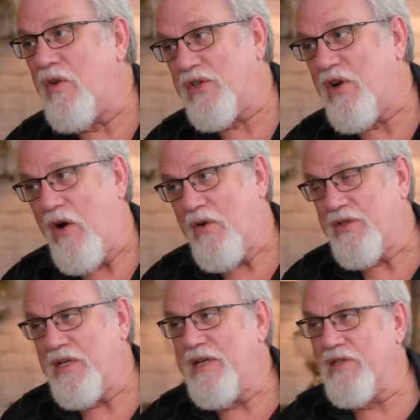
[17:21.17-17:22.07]
all
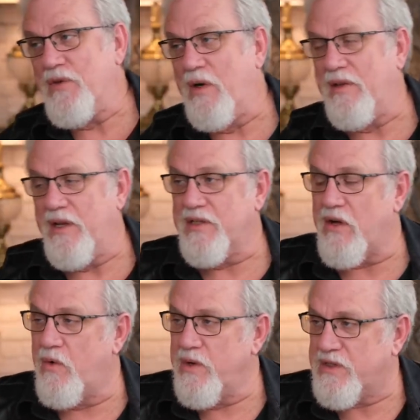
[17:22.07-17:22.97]
scholars. He is the one that is
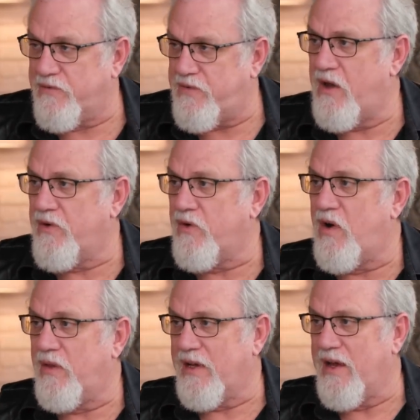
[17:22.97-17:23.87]
always the father of
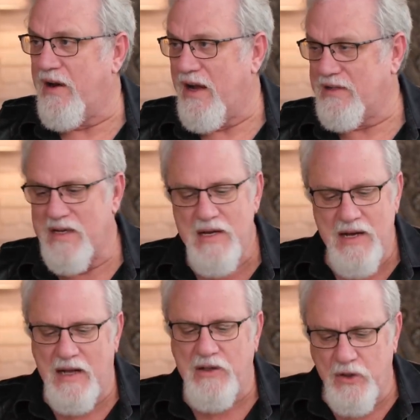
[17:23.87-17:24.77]
all the qira'at.
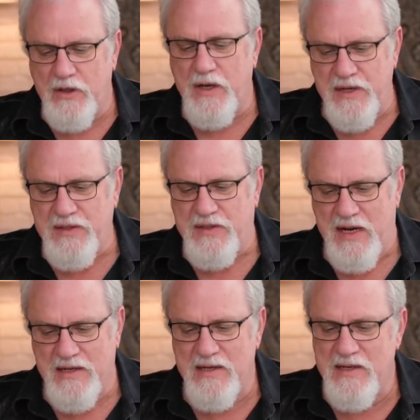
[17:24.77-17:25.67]
And look at his
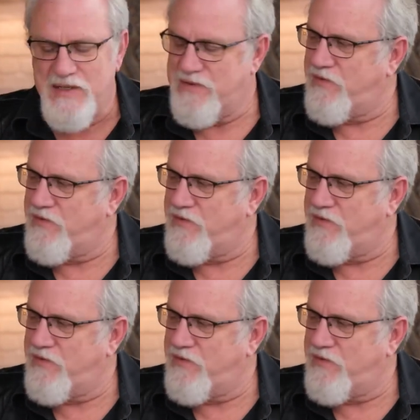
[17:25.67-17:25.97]
date. It's